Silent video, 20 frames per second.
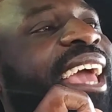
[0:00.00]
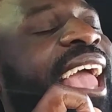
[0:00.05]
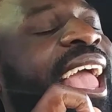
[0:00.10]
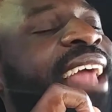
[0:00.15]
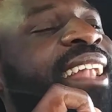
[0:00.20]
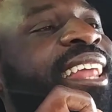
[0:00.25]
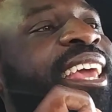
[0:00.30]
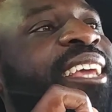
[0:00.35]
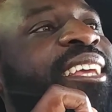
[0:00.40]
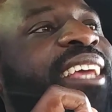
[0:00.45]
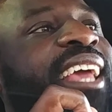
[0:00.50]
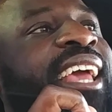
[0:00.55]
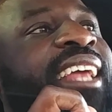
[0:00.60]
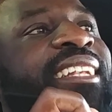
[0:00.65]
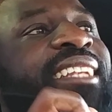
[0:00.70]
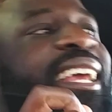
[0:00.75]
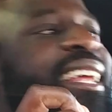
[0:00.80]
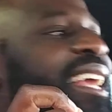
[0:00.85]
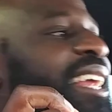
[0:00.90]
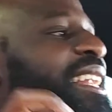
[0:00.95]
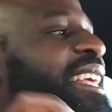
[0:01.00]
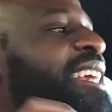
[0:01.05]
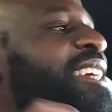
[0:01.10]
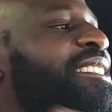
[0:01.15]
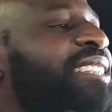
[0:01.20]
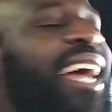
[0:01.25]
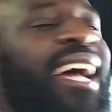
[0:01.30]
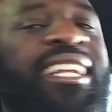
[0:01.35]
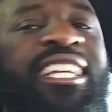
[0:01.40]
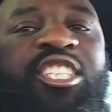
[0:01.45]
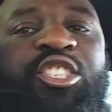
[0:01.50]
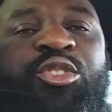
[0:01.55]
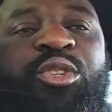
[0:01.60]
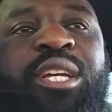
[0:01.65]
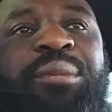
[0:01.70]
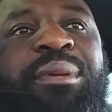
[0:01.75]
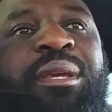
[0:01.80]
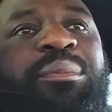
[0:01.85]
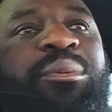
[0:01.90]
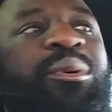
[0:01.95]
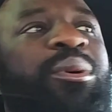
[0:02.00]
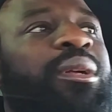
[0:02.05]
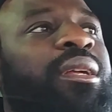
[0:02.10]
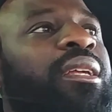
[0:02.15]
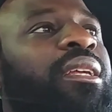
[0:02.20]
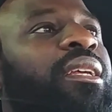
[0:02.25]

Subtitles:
And here's how they trick people.